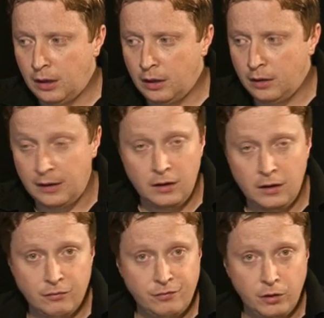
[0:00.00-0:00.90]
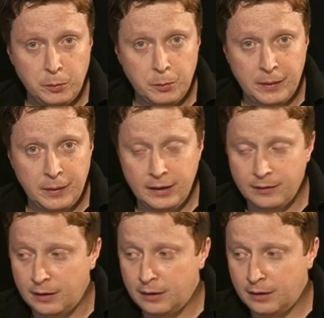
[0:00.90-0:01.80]
then fully
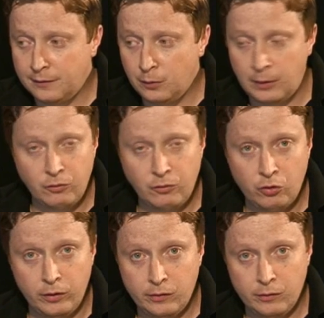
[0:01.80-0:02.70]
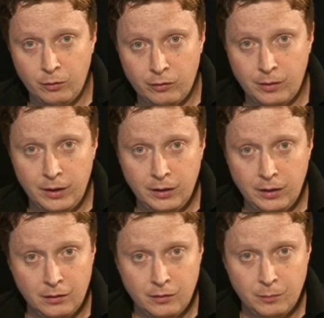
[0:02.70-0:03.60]
prepared, and you have a choice of which way
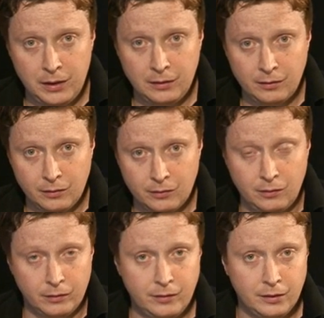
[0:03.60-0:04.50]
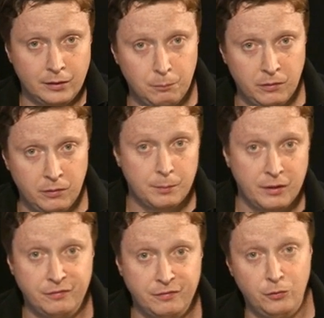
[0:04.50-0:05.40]
you'd like to play this exciting bishop
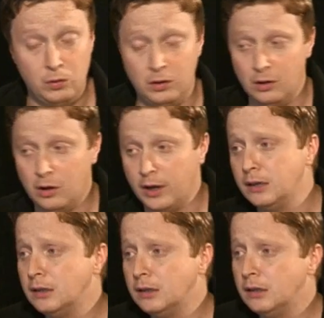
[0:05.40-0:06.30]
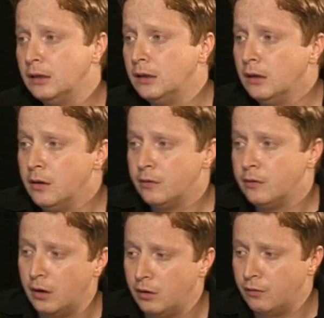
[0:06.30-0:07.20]
f4 line.
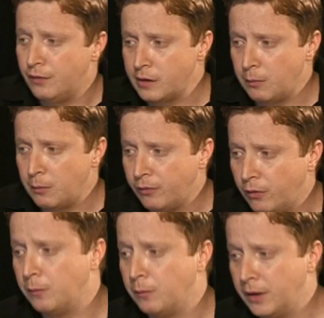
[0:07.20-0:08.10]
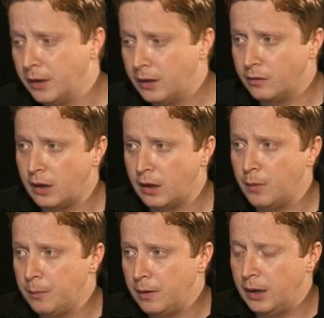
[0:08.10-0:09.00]
So the first game I thought I'd pick is a game
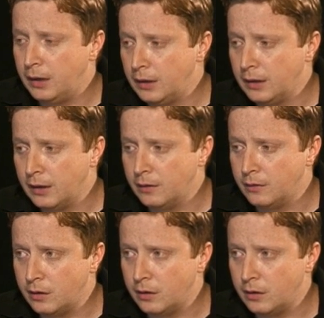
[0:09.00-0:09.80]
I played against